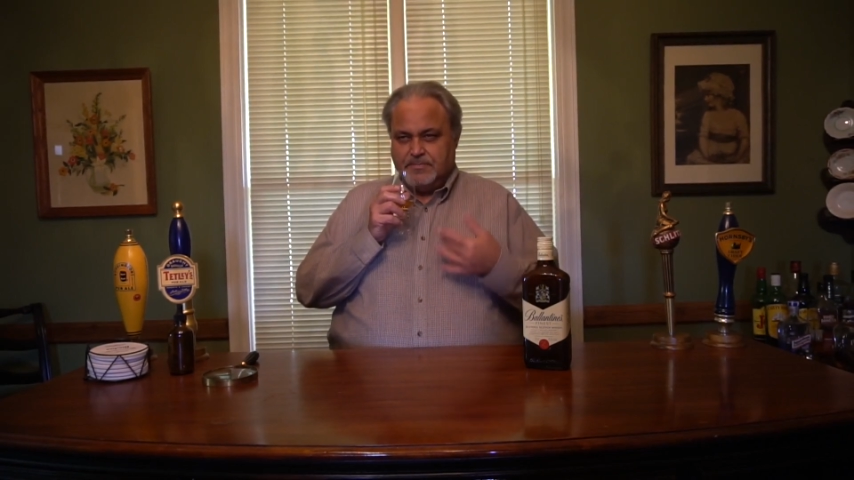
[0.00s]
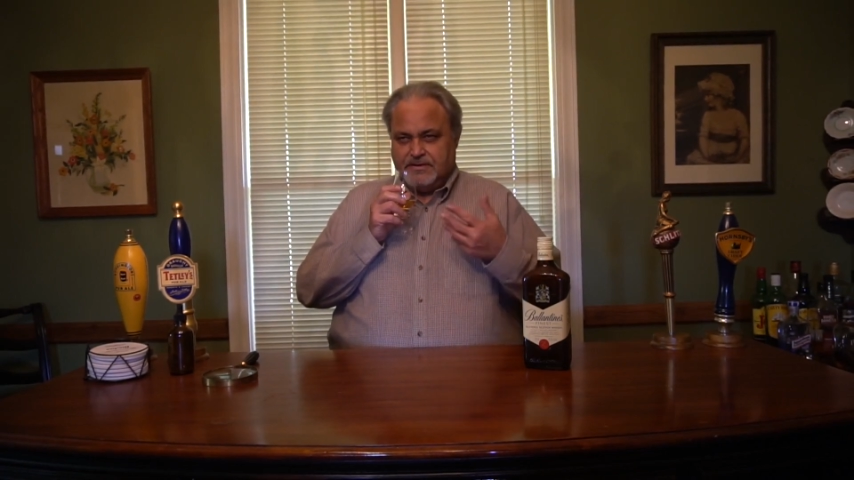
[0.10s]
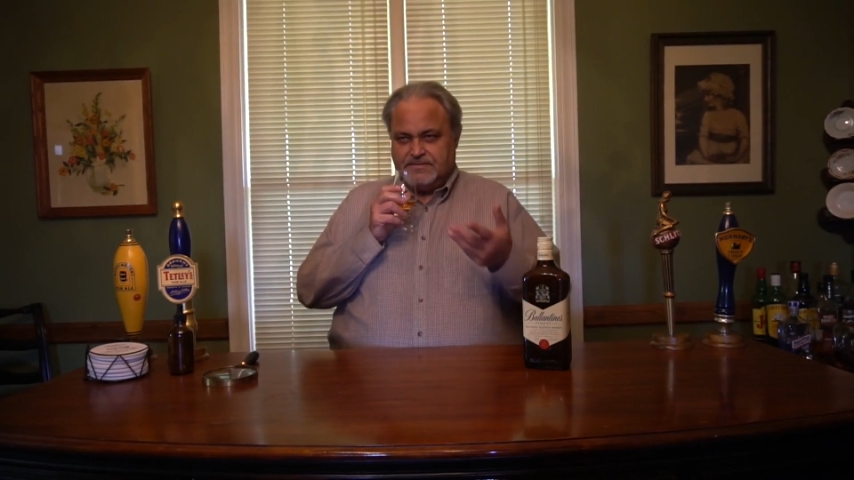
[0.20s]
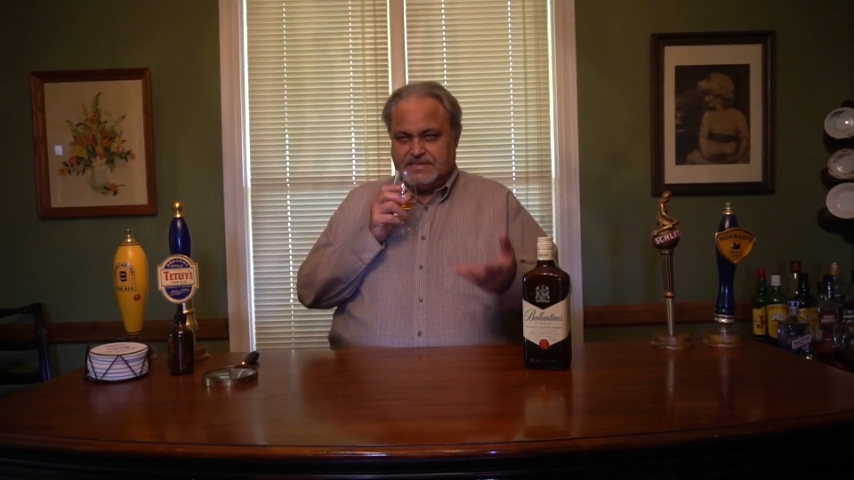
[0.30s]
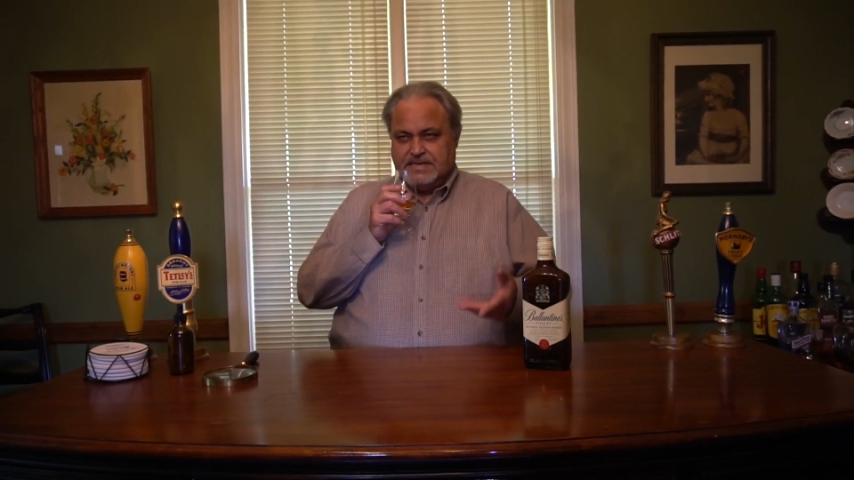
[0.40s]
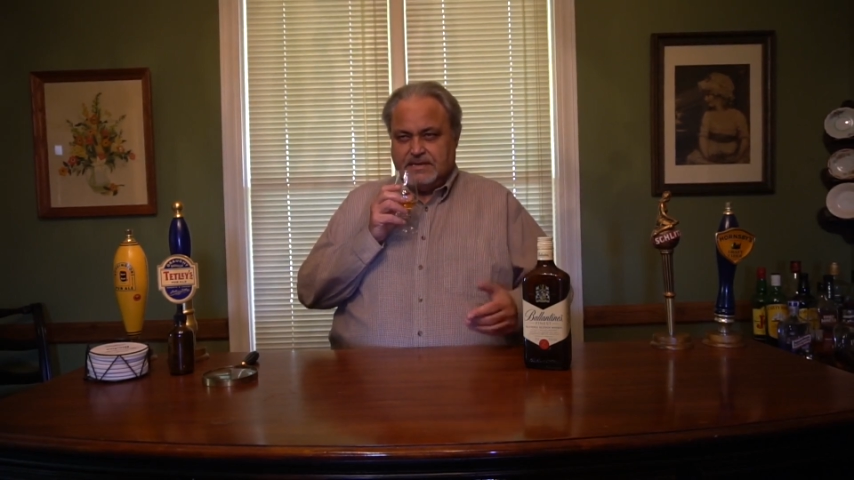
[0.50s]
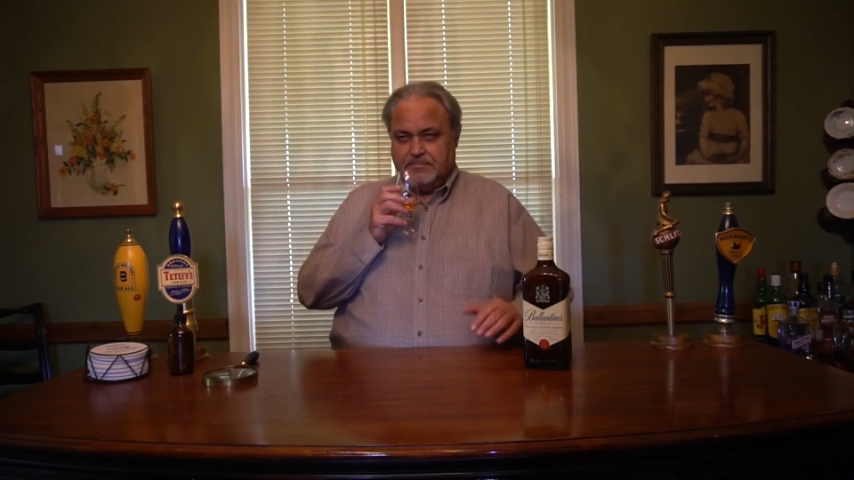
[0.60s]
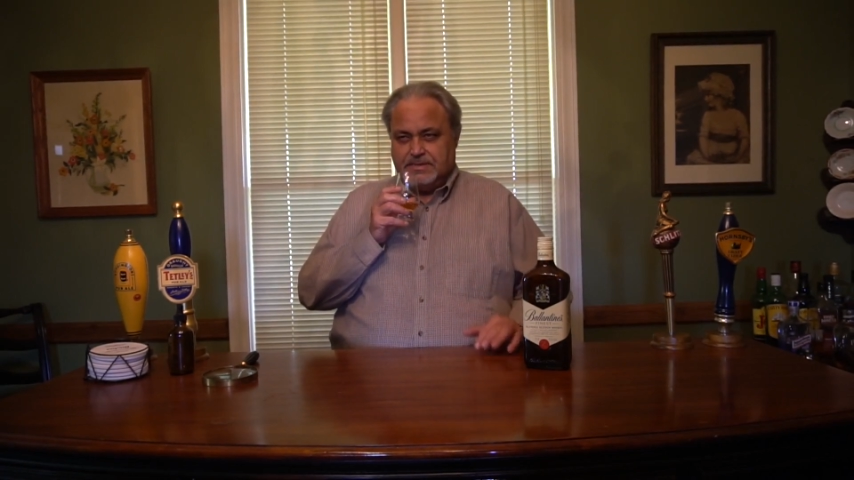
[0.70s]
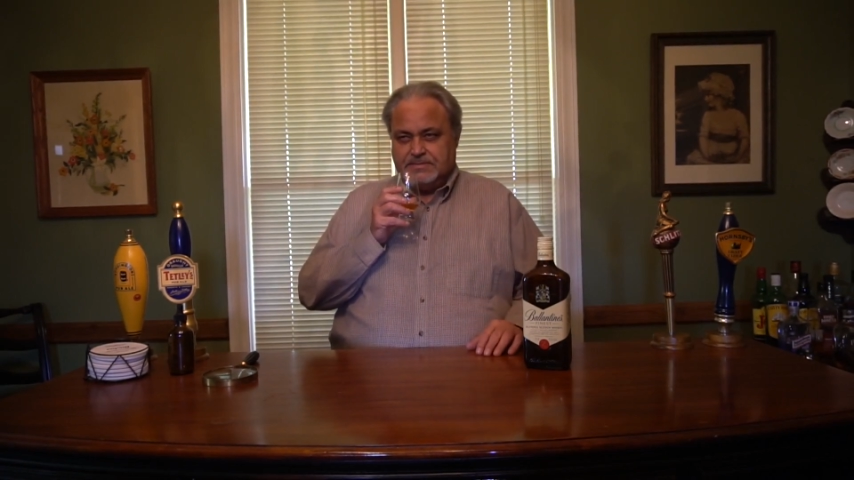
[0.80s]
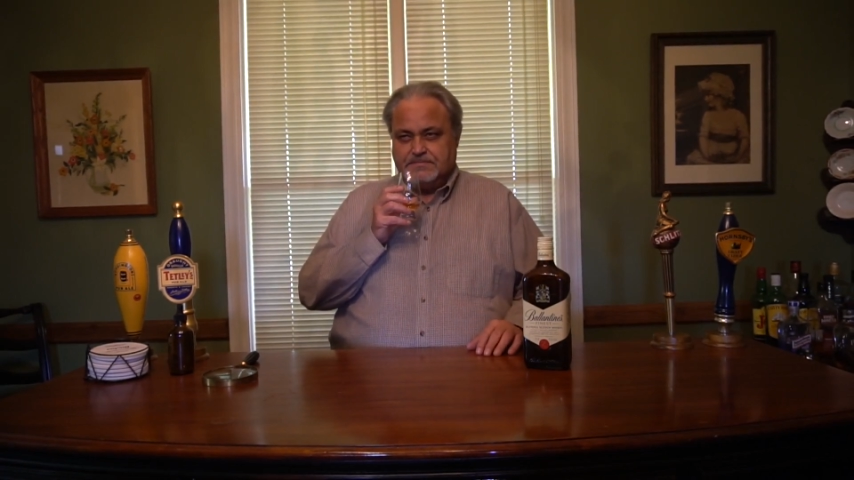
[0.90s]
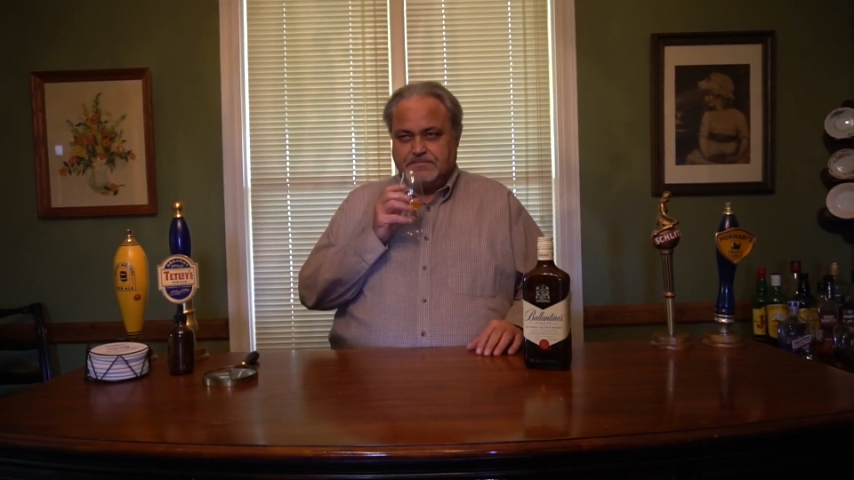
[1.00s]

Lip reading: bit of cinnamon.